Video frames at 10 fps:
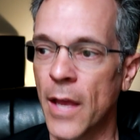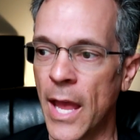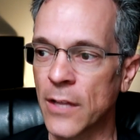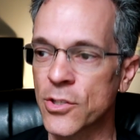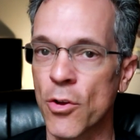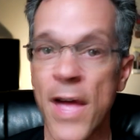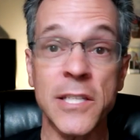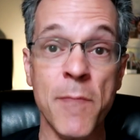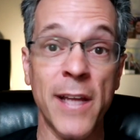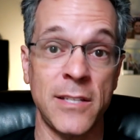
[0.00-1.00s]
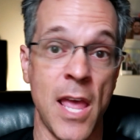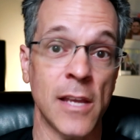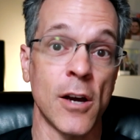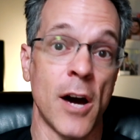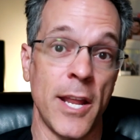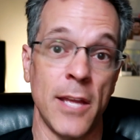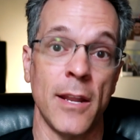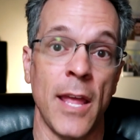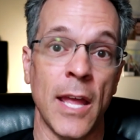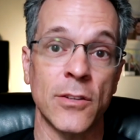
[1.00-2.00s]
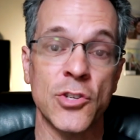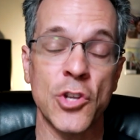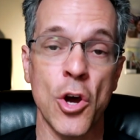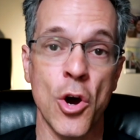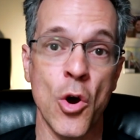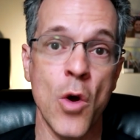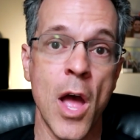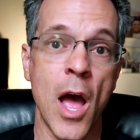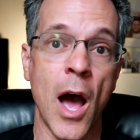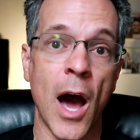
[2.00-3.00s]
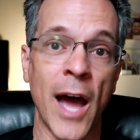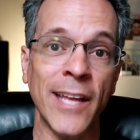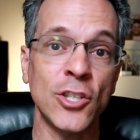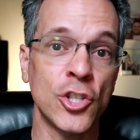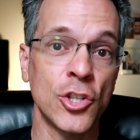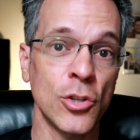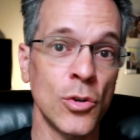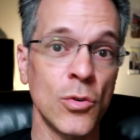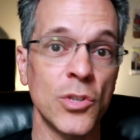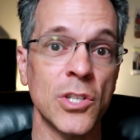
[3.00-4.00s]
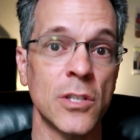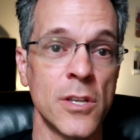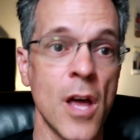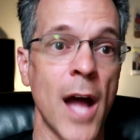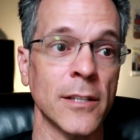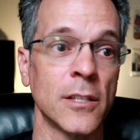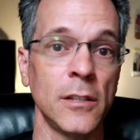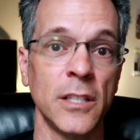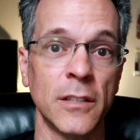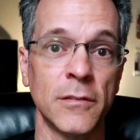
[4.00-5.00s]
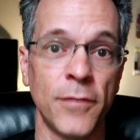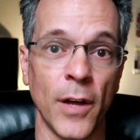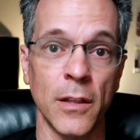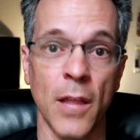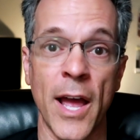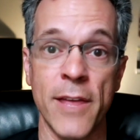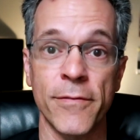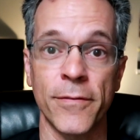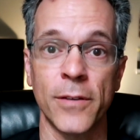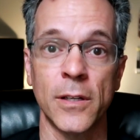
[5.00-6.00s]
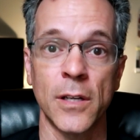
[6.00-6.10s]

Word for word: And so that's my take on it. And so I choose not to live a life